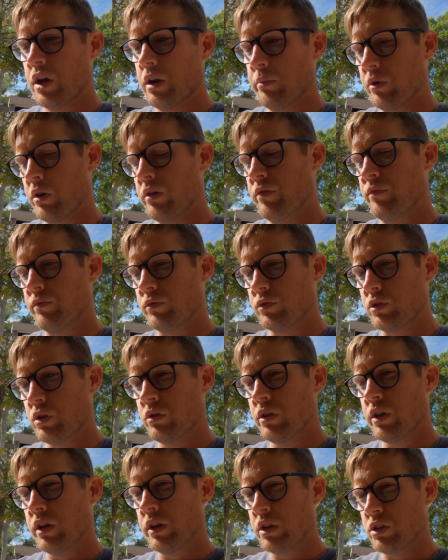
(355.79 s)
I'm going to
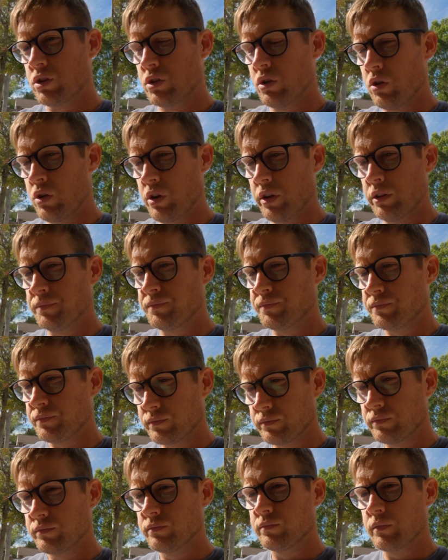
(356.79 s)
turn the ignition on,
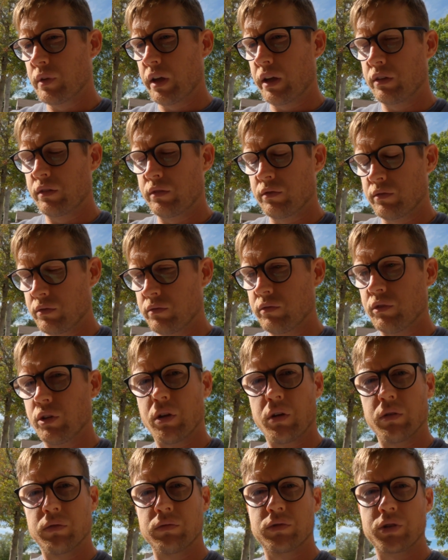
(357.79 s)
like, you
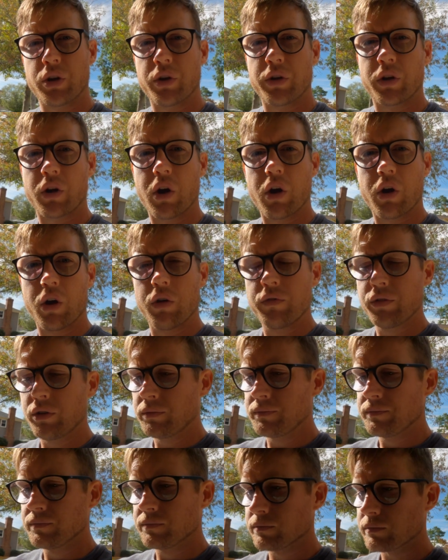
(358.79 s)
know, turn the car
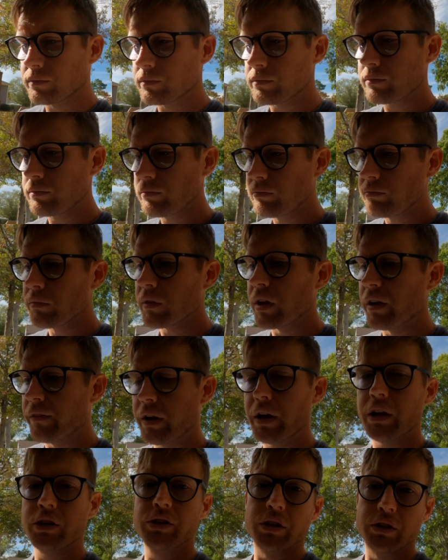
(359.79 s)
over, and
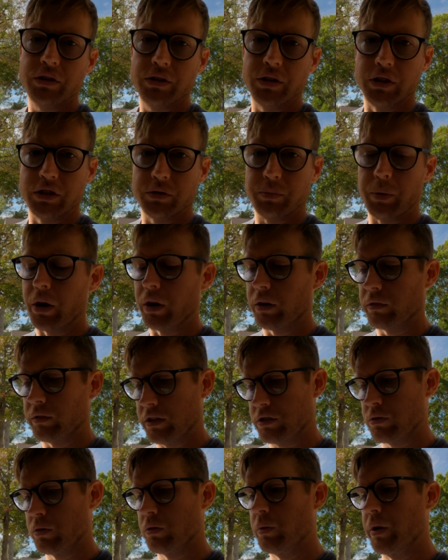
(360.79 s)
then I should see a spark.
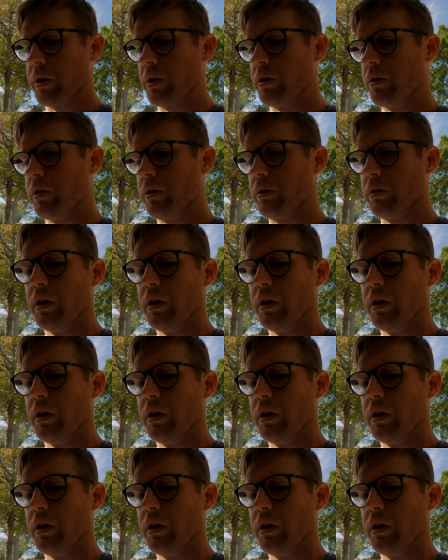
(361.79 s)
That's one way to do it.